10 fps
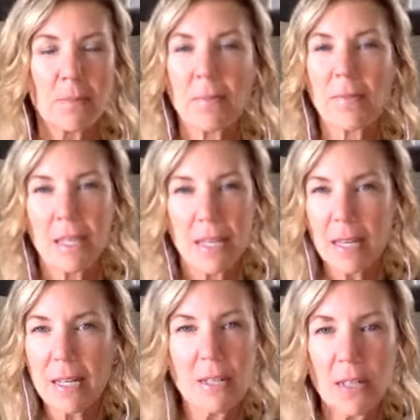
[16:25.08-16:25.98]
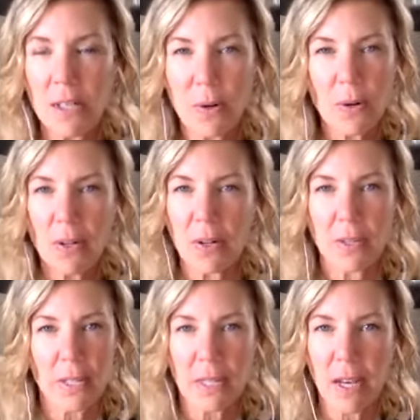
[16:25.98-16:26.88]
canceling the order.
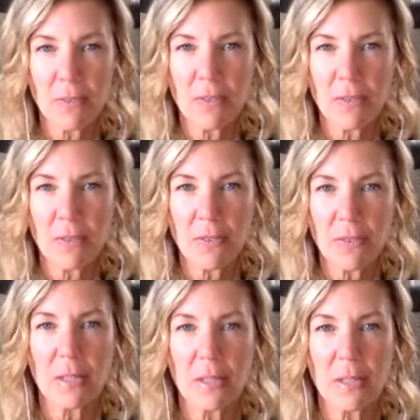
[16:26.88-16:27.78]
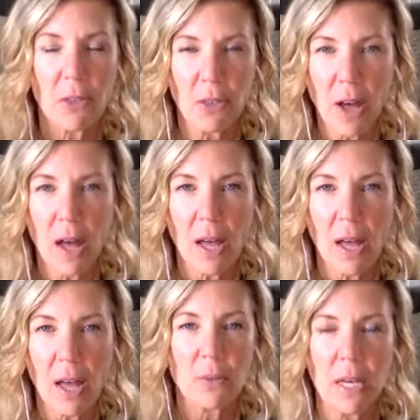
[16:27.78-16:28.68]
Like, you have to just think that your
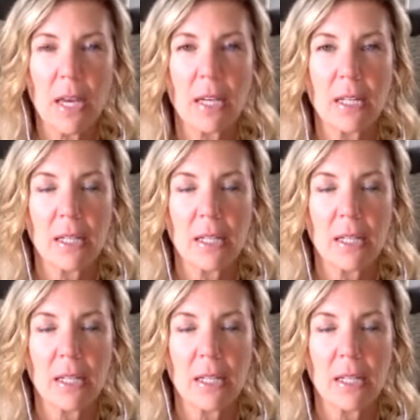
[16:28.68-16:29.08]
thoughts create.